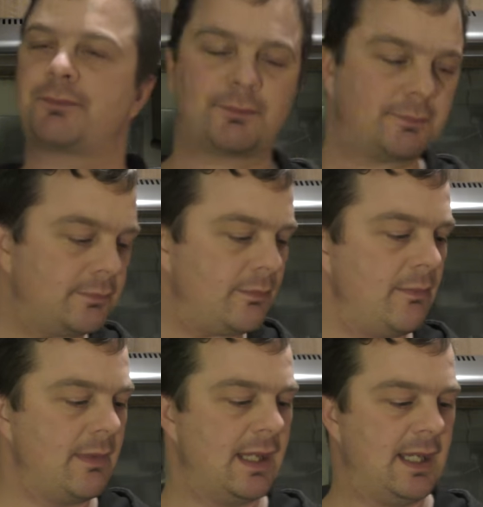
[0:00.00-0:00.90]

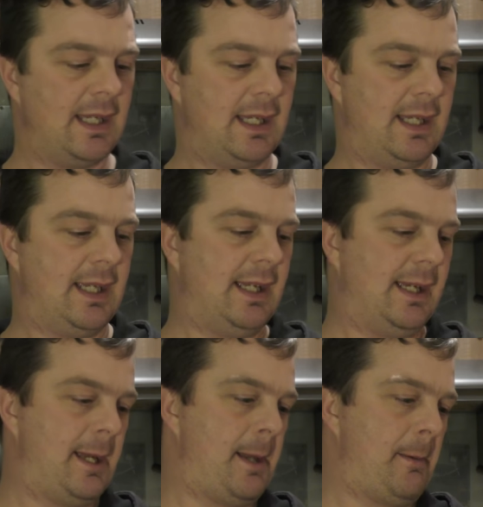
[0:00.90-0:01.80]

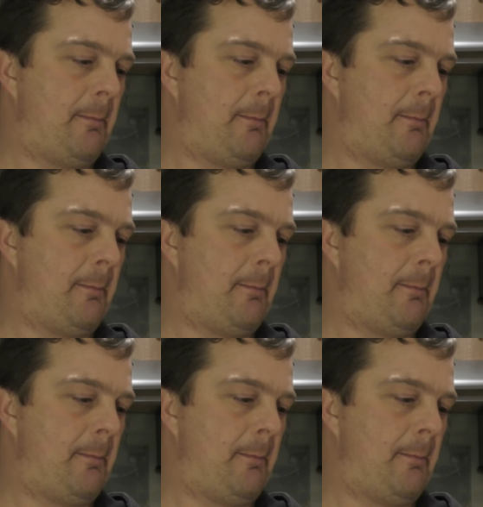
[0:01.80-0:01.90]
No one is speaking in this clip.